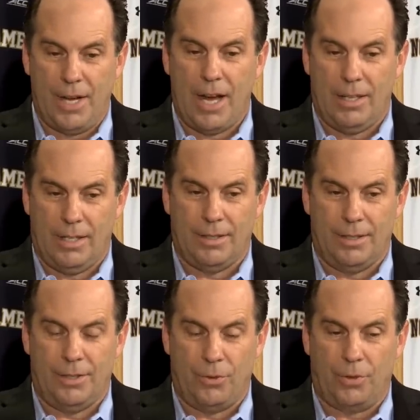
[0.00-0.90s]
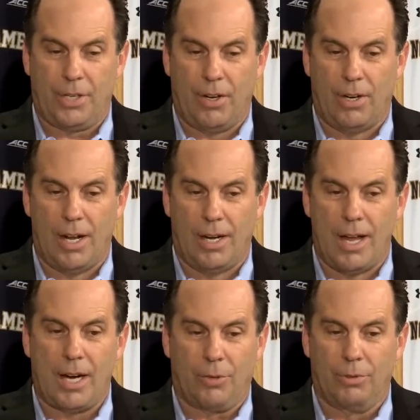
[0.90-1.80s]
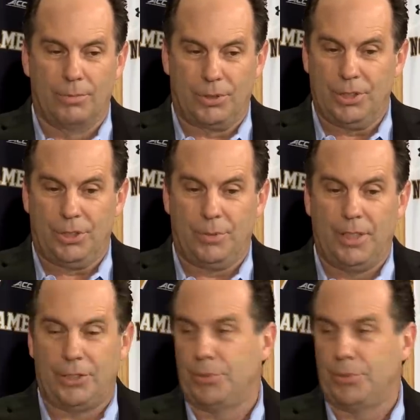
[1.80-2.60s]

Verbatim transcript: of uh, the North Carolina locker room situation,